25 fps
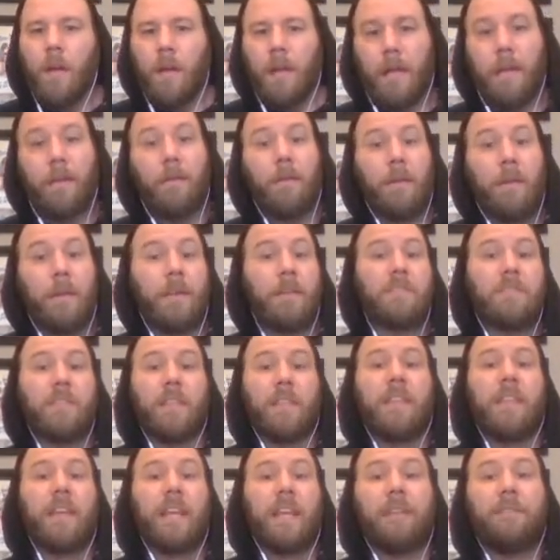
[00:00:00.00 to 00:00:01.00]
And here's the
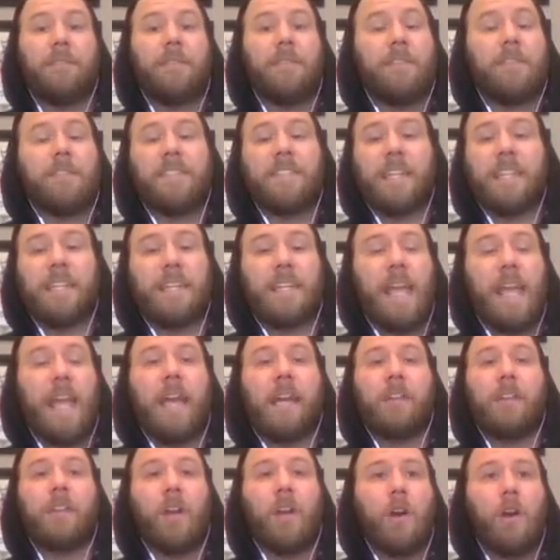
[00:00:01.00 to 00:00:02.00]
thing: if Sting
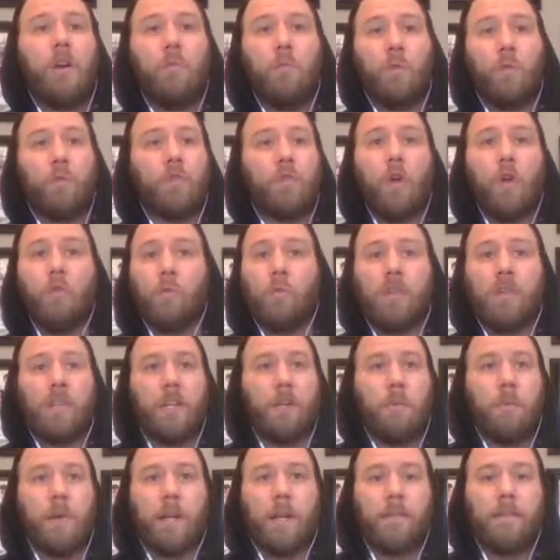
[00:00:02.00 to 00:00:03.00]
can't go, we'll know really
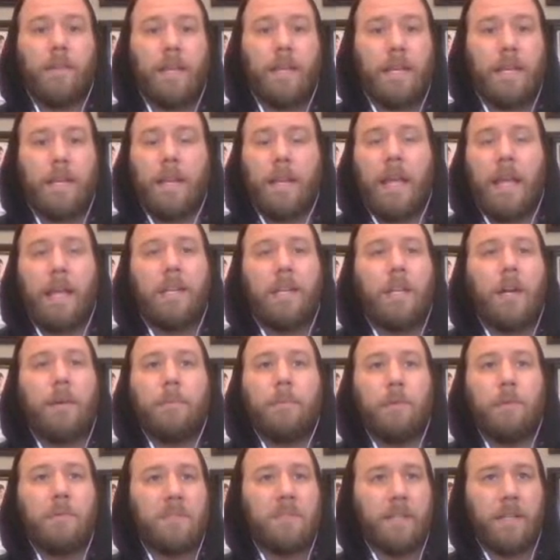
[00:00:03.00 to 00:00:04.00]
quickly, and
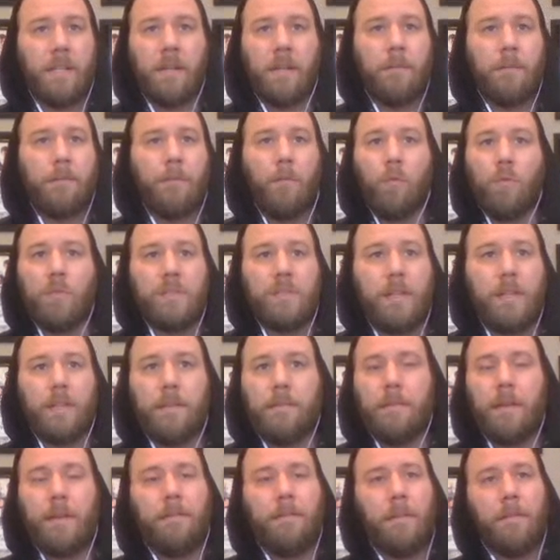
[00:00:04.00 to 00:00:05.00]
AEW isn't going to force it.
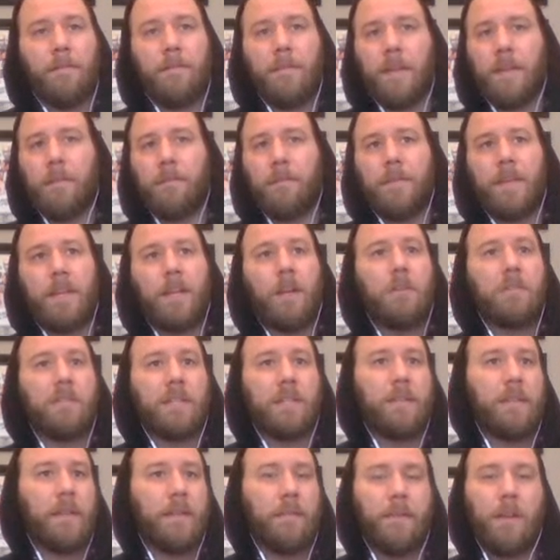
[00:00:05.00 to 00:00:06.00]
If he
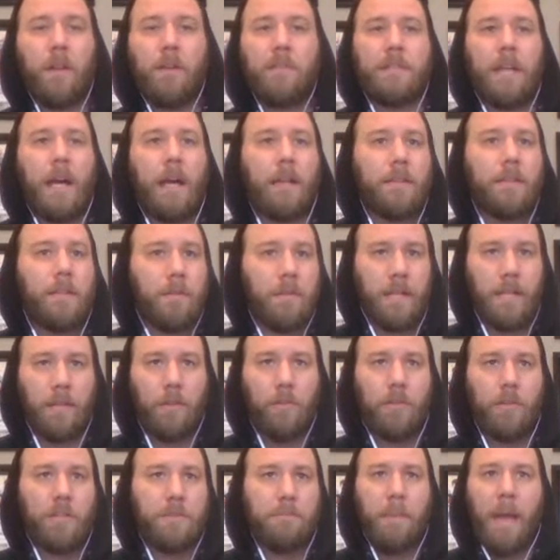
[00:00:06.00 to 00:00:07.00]
goes out there and he
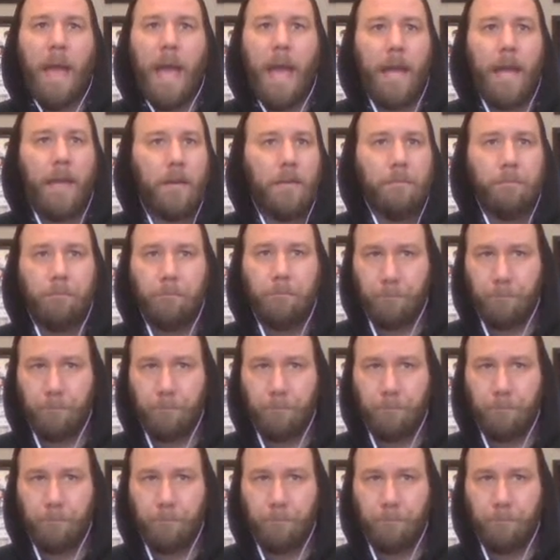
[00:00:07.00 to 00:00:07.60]
looks bad,